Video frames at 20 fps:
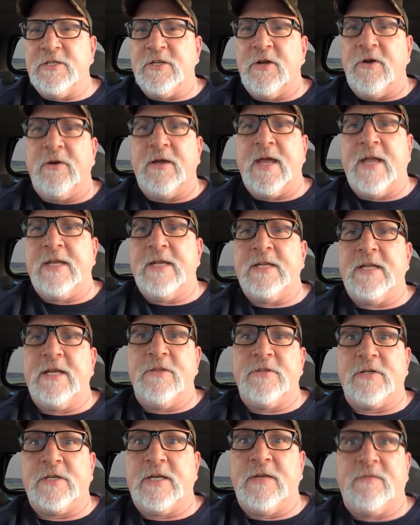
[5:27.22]
you know, at any
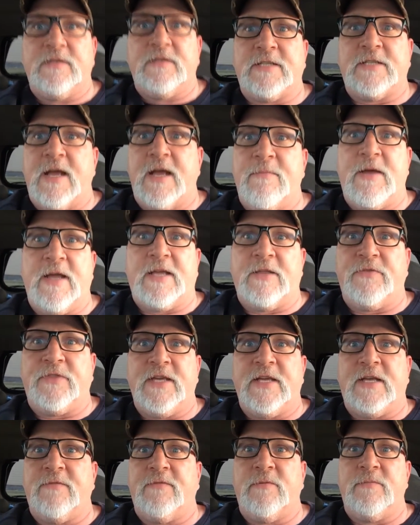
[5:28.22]
other given time, I can
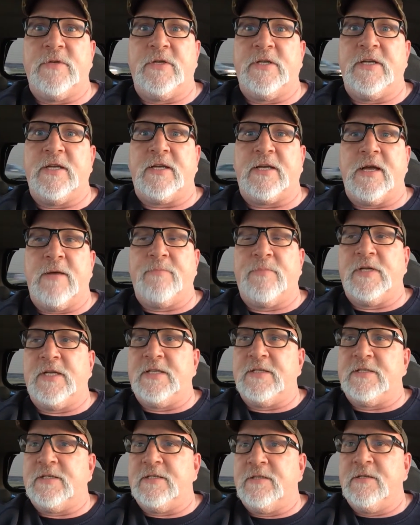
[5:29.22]
think of a million
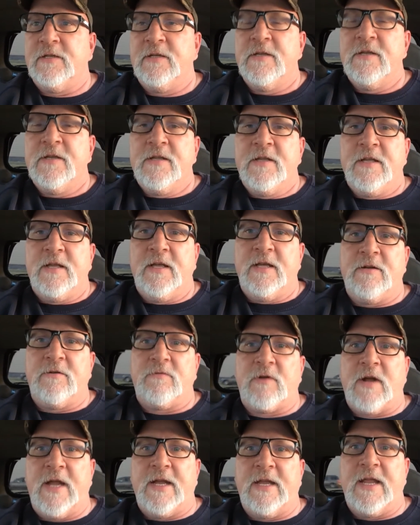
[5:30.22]
companies. And,
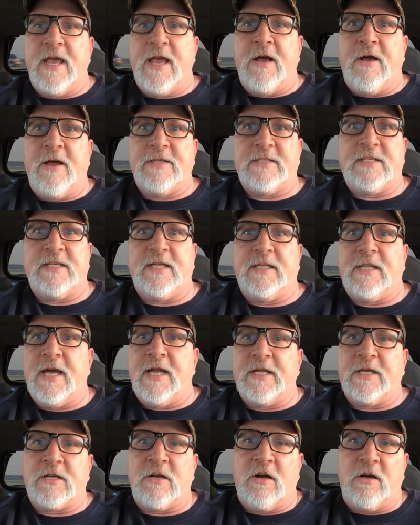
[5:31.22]
and right now, I see a
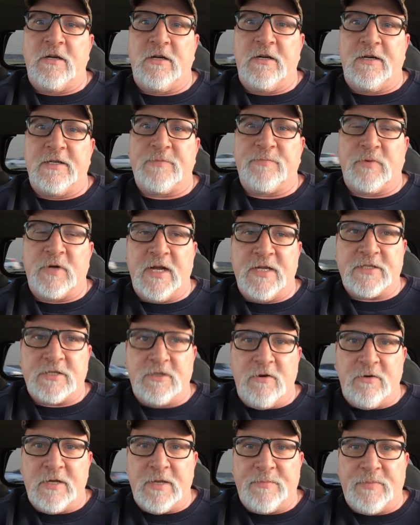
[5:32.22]
lot of Carter Express
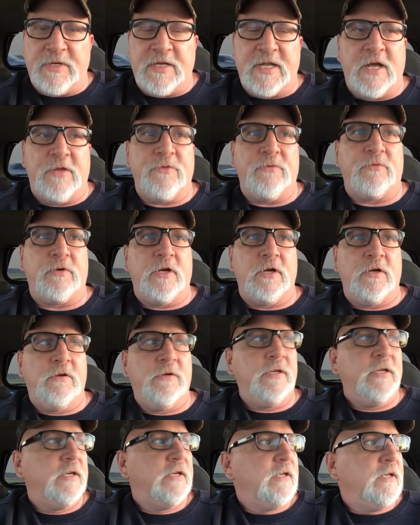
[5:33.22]
going up and down the
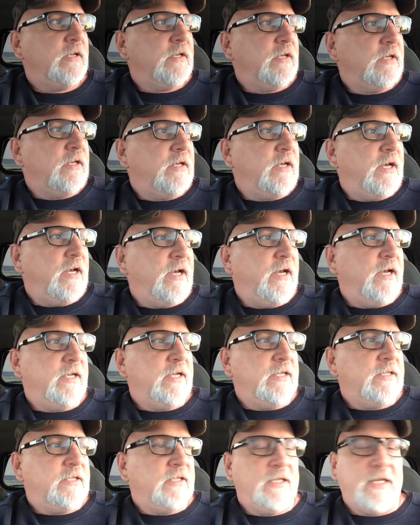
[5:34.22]
road uh,
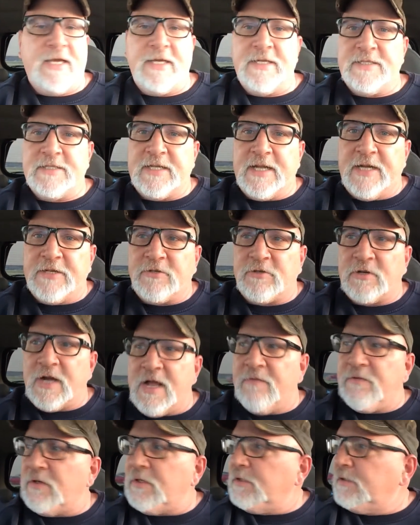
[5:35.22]
in the lanes that I
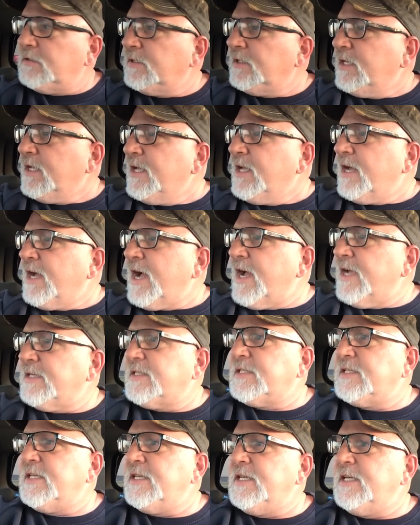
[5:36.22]
travel. I
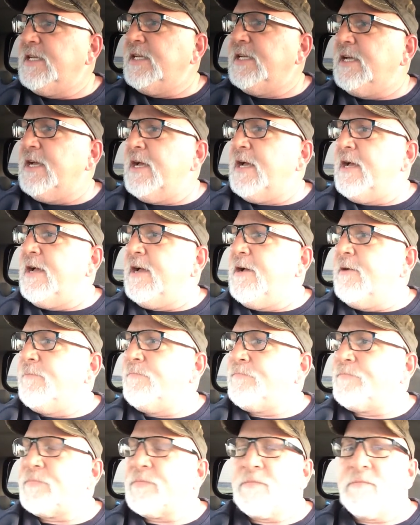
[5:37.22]
see uh,
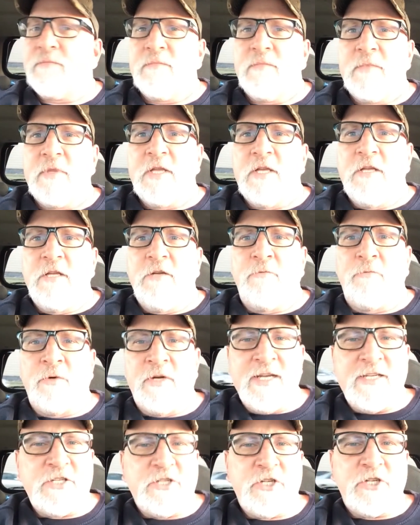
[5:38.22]

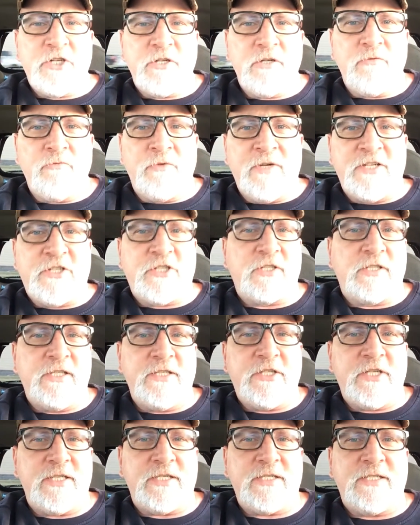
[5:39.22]
Rich, Rich
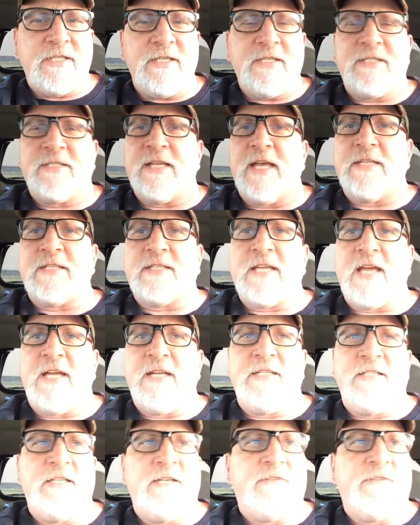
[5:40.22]
Logistics. That's kind of